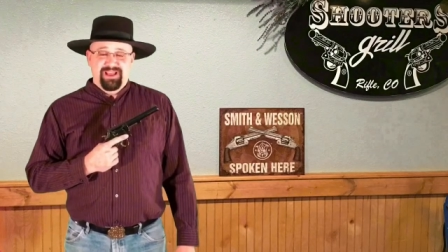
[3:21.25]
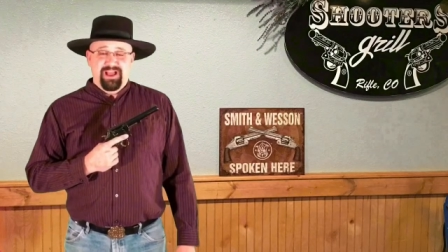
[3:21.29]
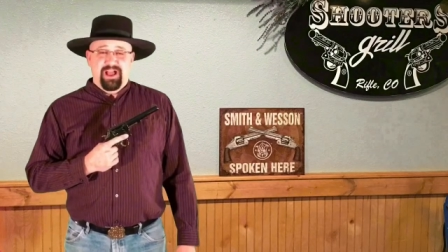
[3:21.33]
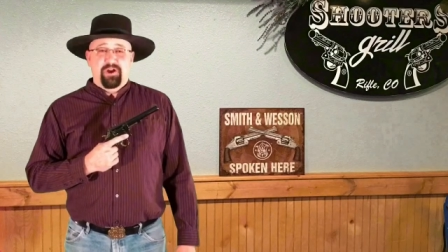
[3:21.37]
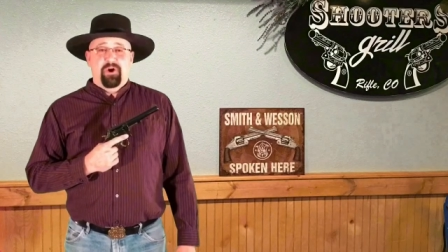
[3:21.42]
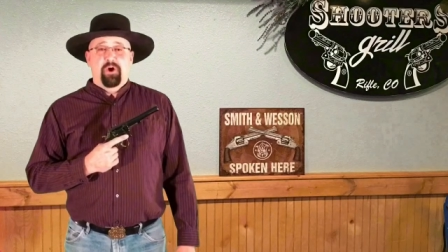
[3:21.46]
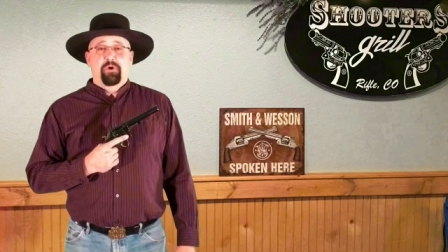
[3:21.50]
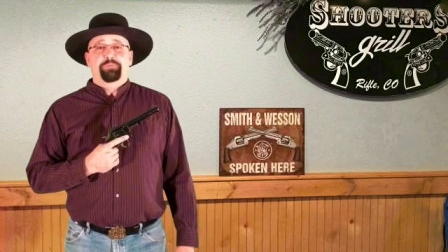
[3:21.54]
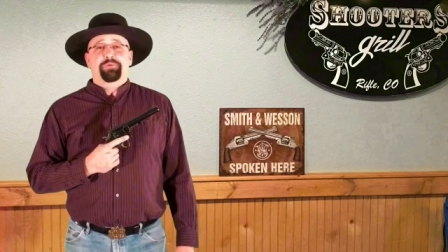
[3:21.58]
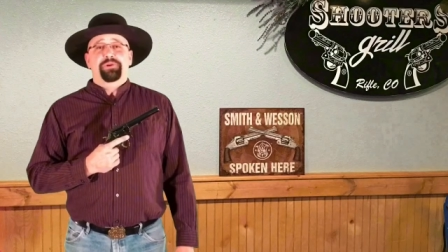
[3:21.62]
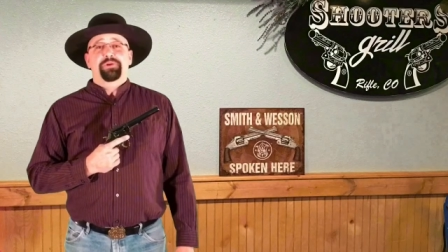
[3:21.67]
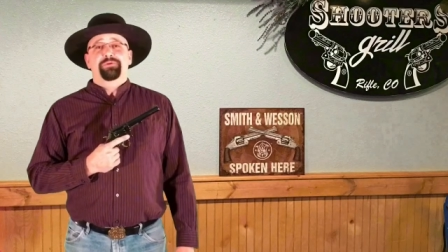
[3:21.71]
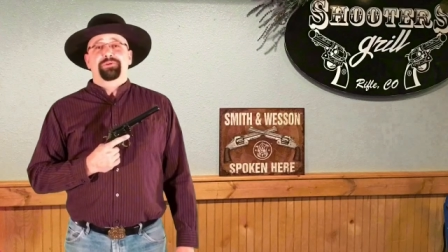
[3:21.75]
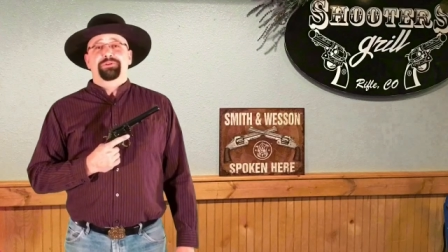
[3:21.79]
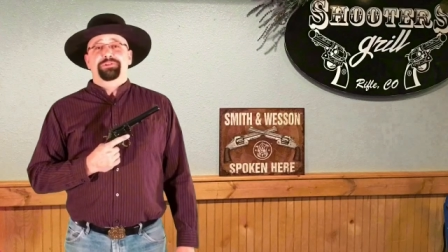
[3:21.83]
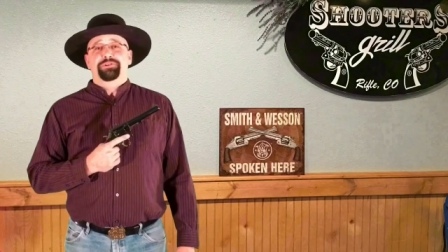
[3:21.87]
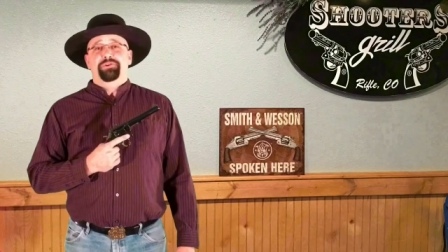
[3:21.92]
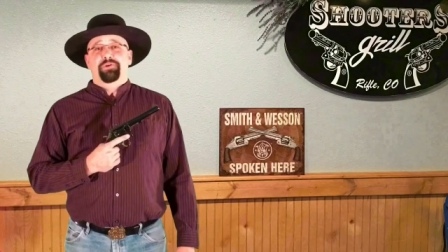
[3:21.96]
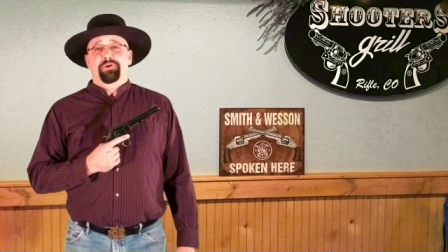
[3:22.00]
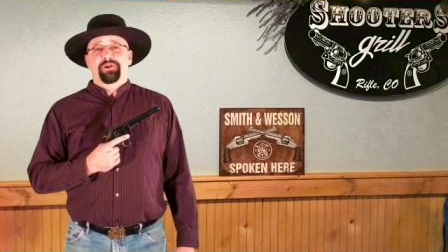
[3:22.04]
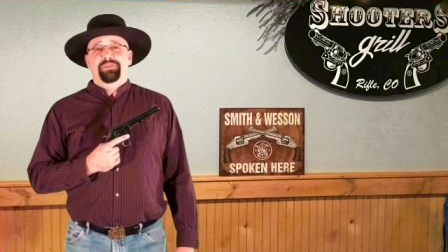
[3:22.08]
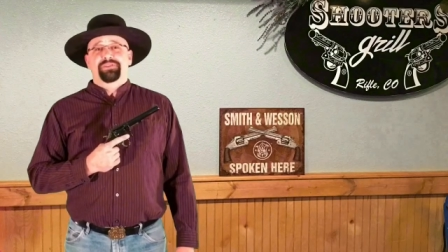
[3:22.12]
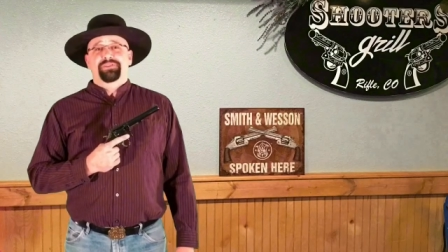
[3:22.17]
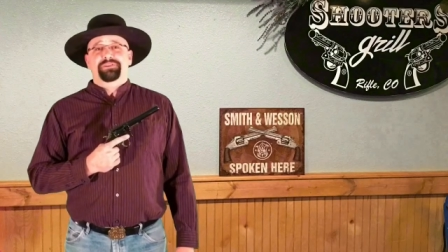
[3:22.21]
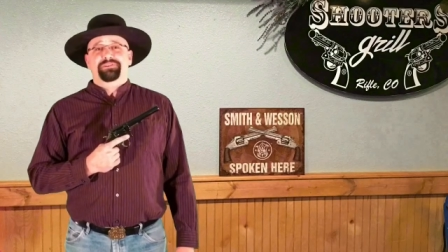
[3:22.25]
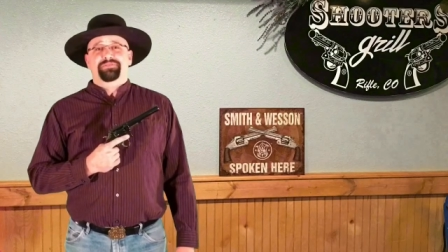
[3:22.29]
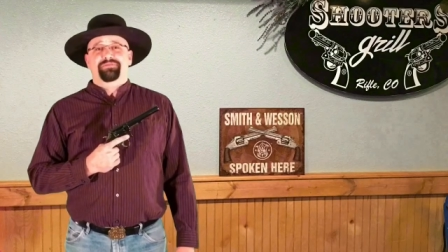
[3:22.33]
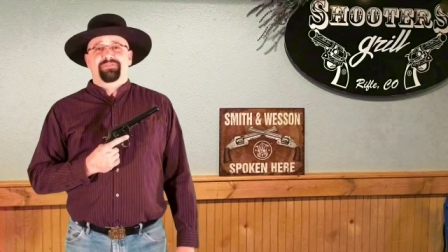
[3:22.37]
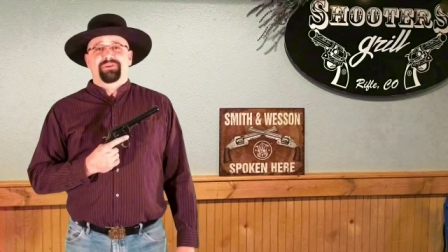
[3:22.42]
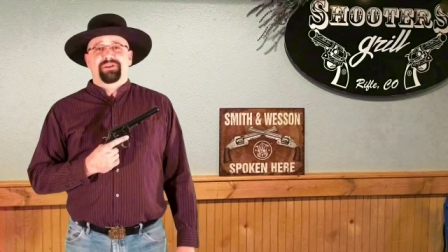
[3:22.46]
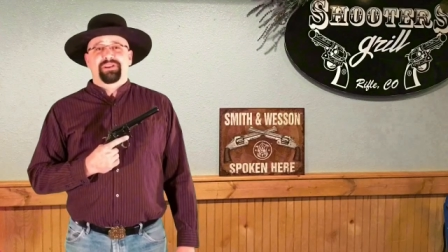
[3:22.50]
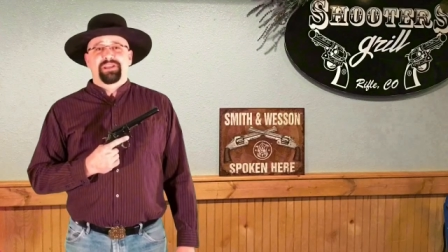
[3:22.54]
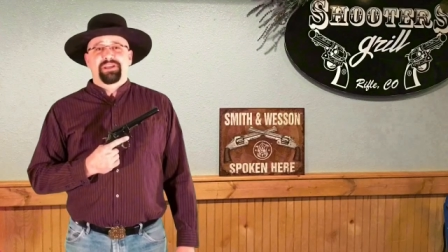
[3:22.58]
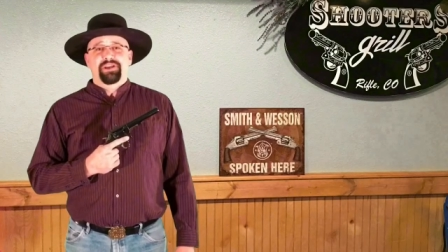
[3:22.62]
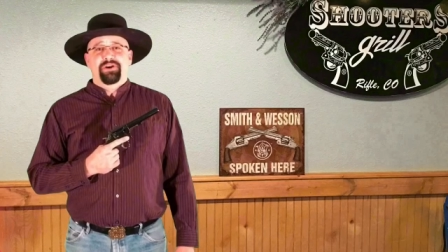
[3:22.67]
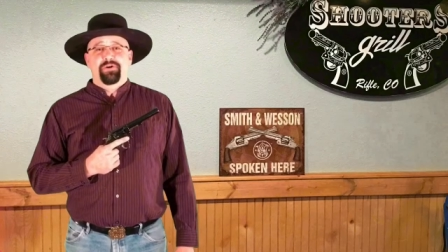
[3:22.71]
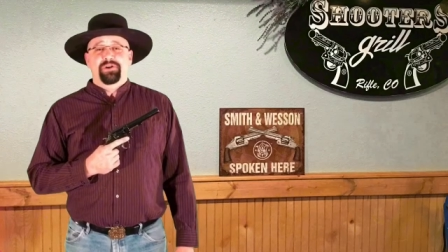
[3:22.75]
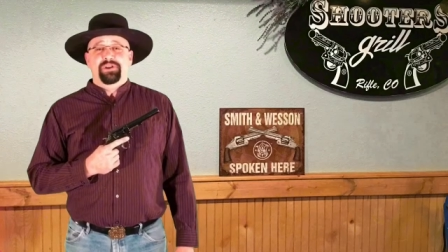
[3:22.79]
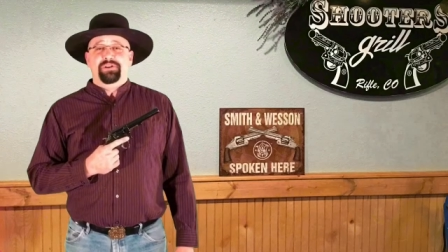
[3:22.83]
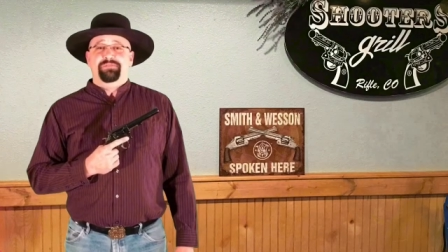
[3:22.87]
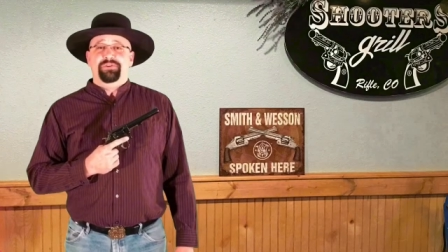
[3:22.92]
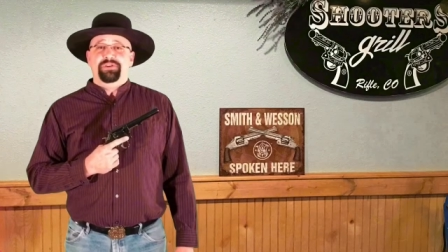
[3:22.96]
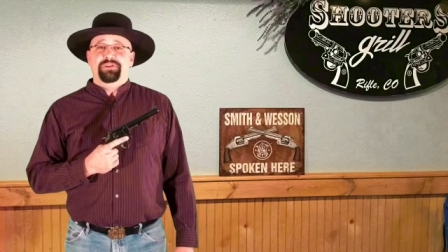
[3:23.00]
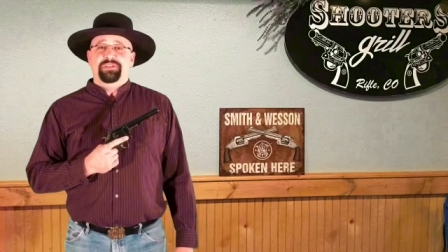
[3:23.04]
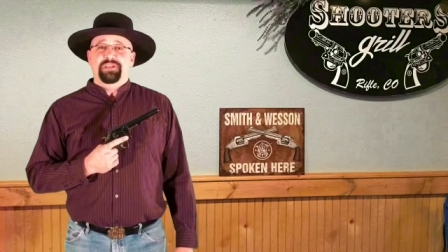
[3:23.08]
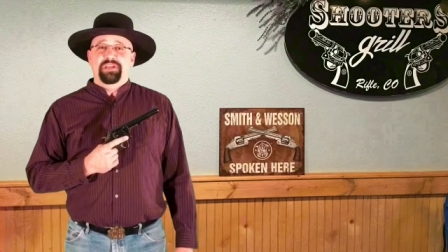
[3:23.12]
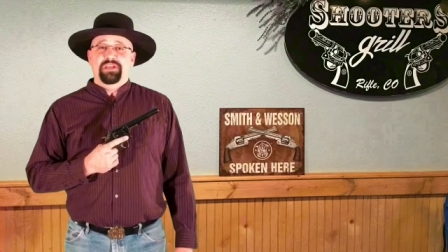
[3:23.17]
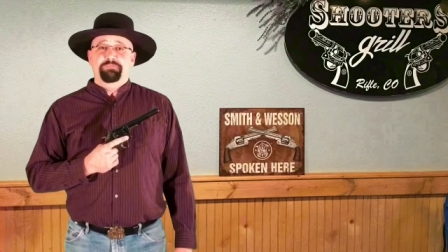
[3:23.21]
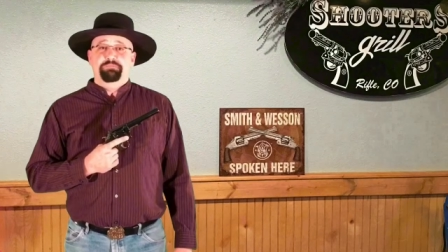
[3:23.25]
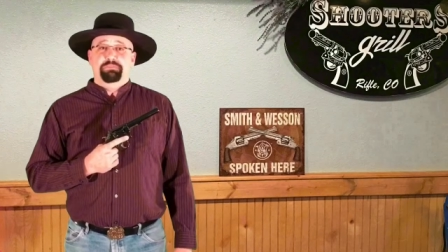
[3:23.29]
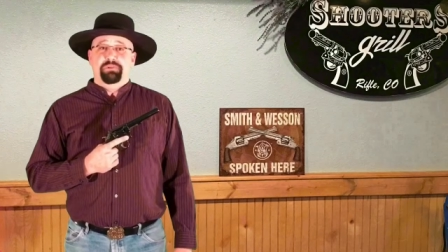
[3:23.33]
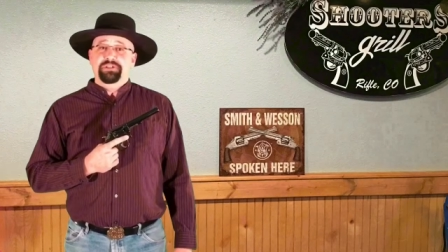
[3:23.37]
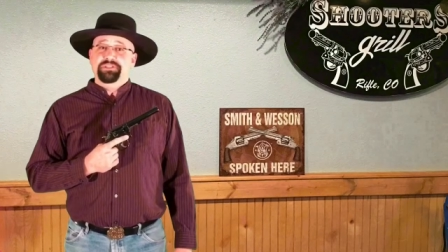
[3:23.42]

I hope you enjoyed this video and if you did,